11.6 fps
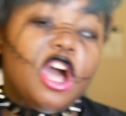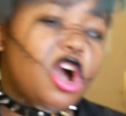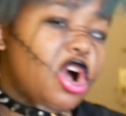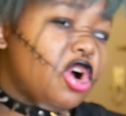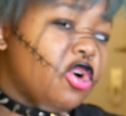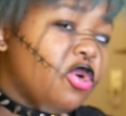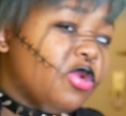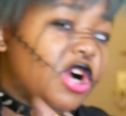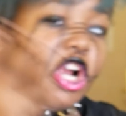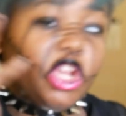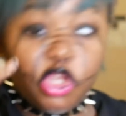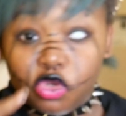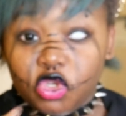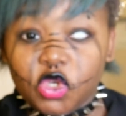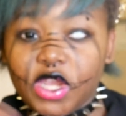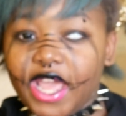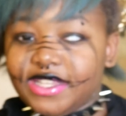Oh, are you
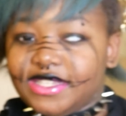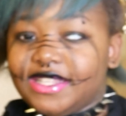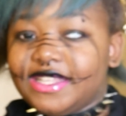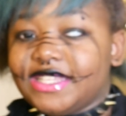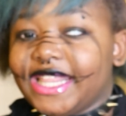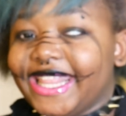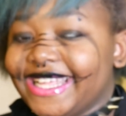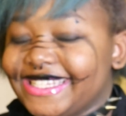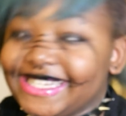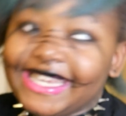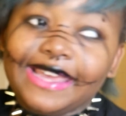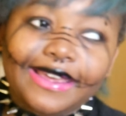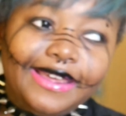trans and this and that? It's like,